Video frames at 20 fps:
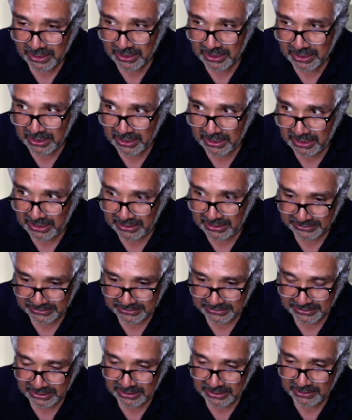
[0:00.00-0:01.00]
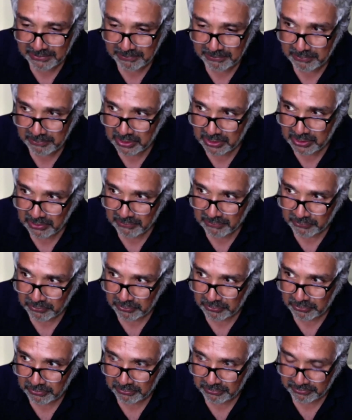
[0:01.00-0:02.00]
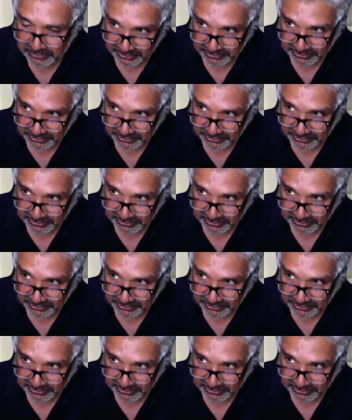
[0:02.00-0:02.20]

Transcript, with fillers: And um, for there,